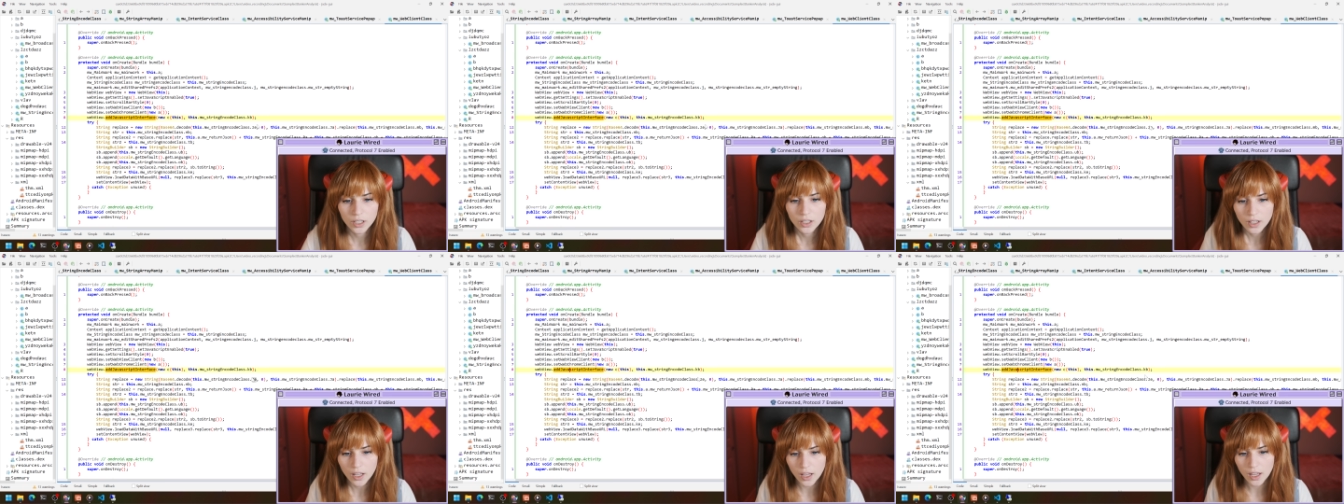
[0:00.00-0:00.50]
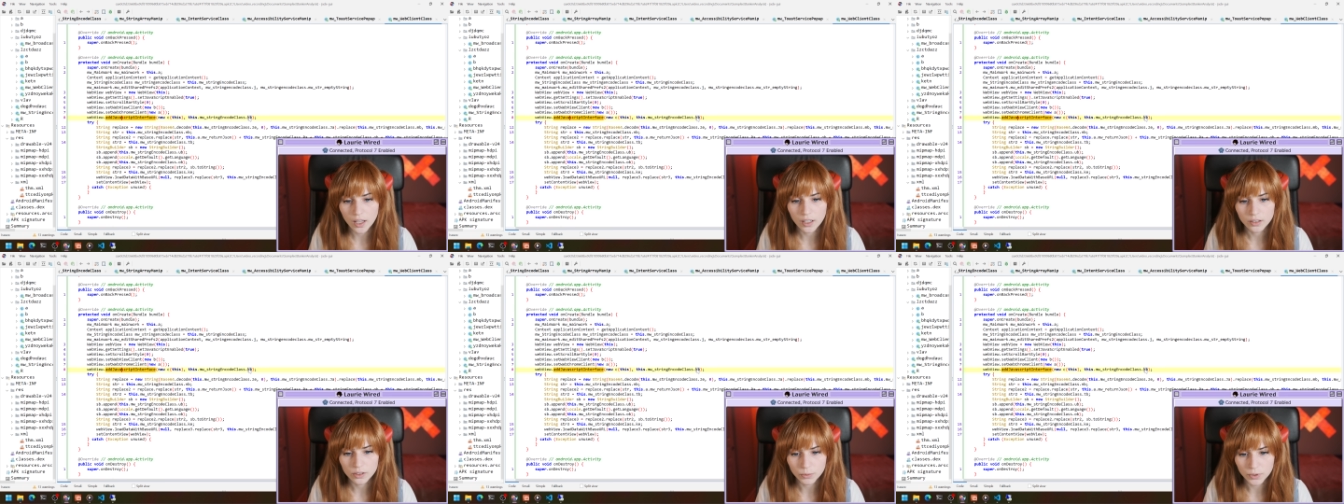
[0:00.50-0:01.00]

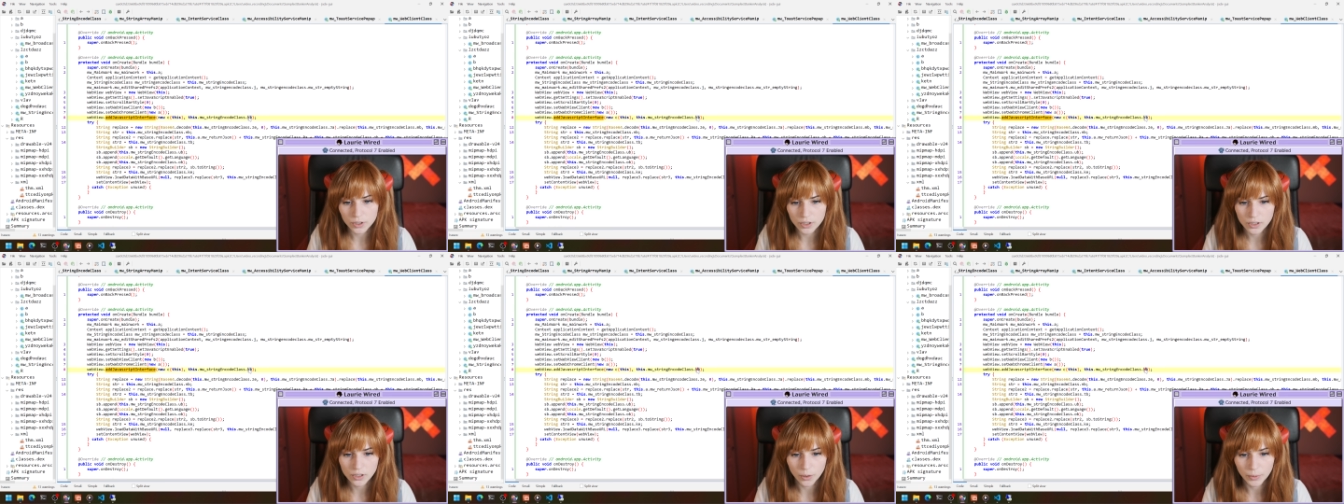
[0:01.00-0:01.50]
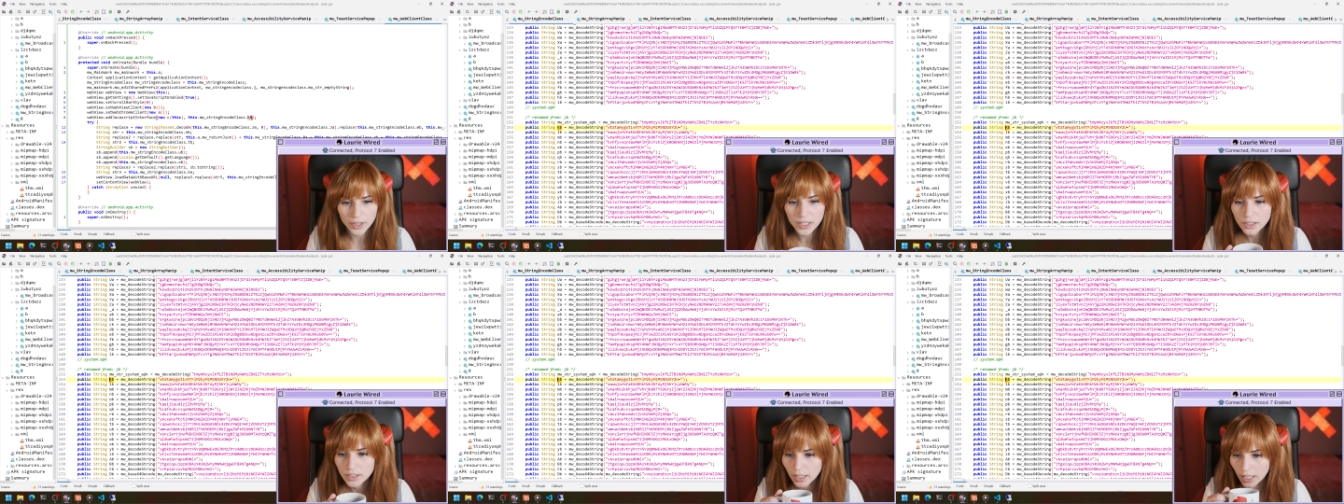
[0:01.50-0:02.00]
And we'll just start with
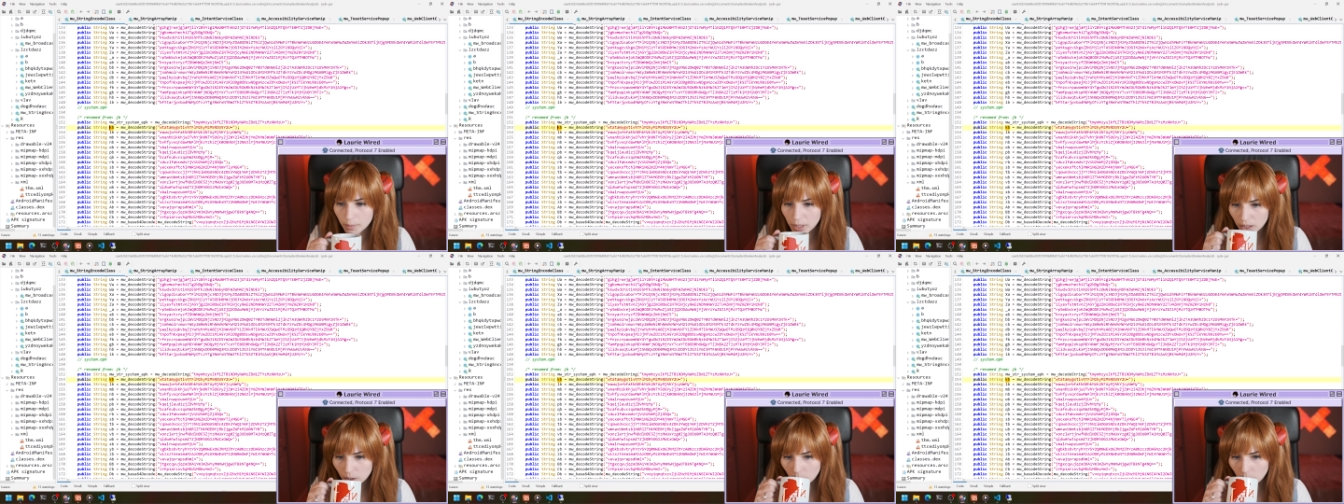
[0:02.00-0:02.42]
this, KB.